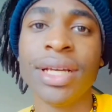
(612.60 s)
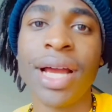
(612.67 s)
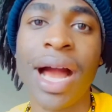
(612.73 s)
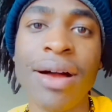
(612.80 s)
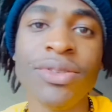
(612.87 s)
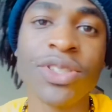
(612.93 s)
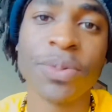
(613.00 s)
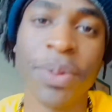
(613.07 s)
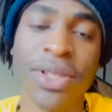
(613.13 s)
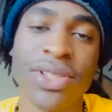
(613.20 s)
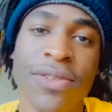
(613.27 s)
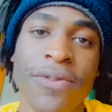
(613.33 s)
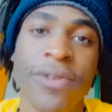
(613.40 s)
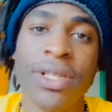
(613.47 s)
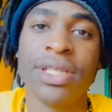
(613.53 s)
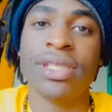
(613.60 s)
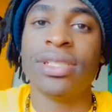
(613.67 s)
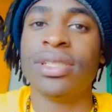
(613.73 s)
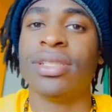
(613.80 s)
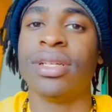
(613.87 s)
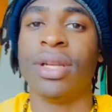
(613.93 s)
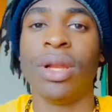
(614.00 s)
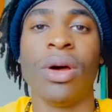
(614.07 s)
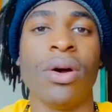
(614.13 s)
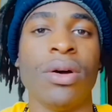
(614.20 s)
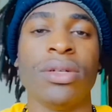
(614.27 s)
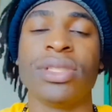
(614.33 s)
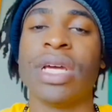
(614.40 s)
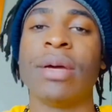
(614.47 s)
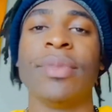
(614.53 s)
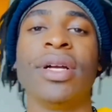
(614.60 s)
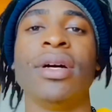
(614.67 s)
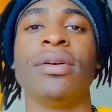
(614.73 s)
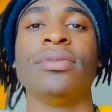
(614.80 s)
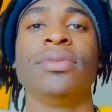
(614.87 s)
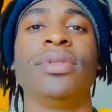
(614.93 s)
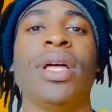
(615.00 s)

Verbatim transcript: I was supposed to finish this a long time ago.